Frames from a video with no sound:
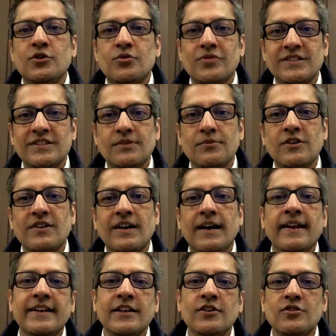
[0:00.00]
interest about
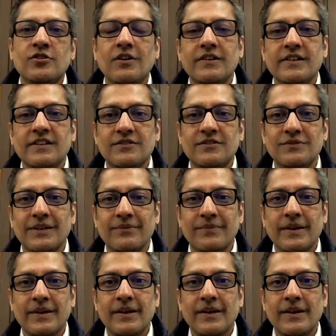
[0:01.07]
Hylyt and you're talking to them.